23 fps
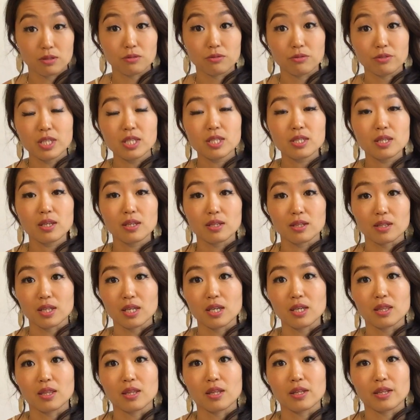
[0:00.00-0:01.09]

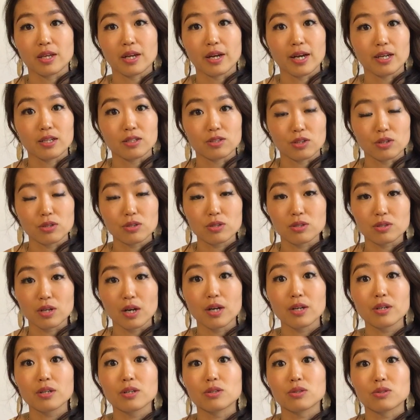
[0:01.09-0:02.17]
recently that I just
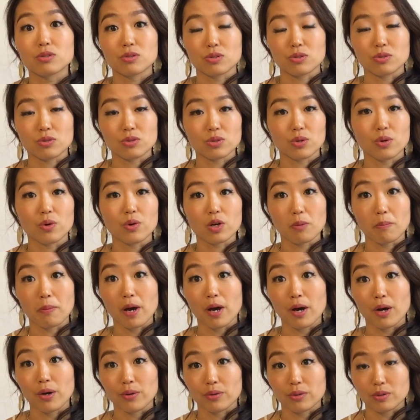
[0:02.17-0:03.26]
started to talk
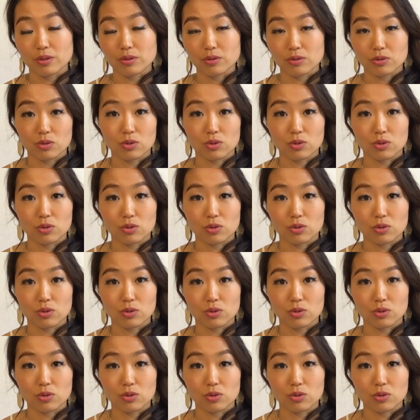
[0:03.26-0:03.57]
about